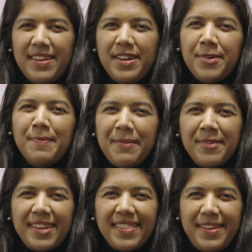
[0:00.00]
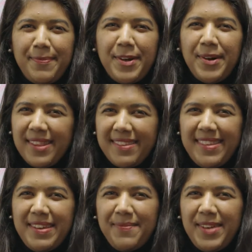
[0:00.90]
remembering that we're all the
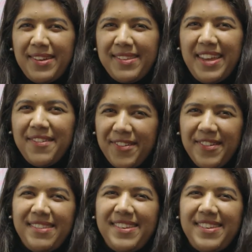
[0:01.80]
same because everyone's